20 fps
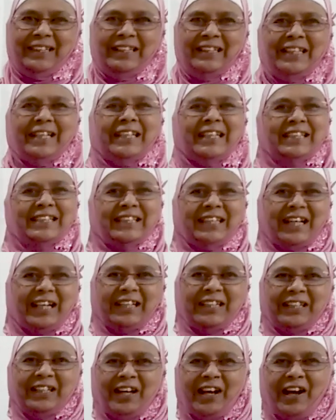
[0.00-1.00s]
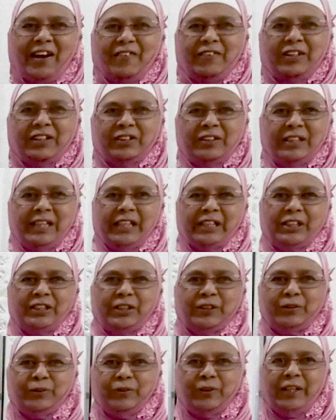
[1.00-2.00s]
Let us start our
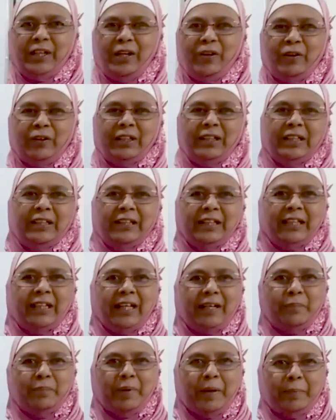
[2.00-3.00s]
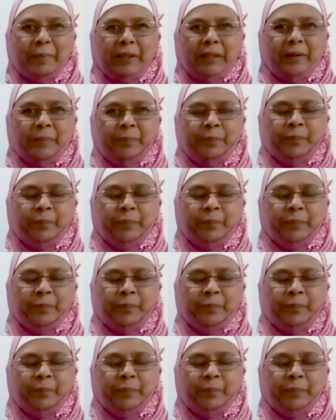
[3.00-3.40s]
lecture today on learning and memory.